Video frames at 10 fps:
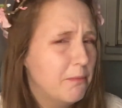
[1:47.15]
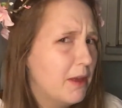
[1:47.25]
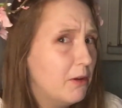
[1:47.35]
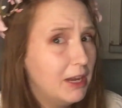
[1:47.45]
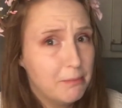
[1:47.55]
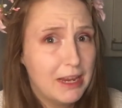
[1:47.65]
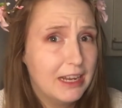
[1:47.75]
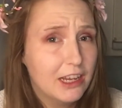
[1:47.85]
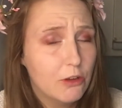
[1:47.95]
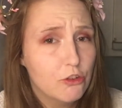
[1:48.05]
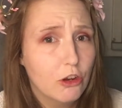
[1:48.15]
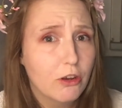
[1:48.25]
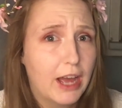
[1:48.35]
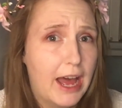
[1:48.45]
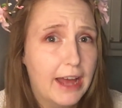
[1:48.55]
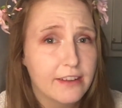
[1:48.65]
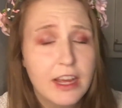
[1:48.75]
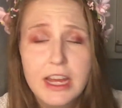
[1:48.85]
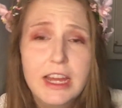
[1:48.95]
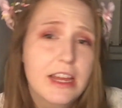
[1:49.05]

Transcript: I'm mainly going to look at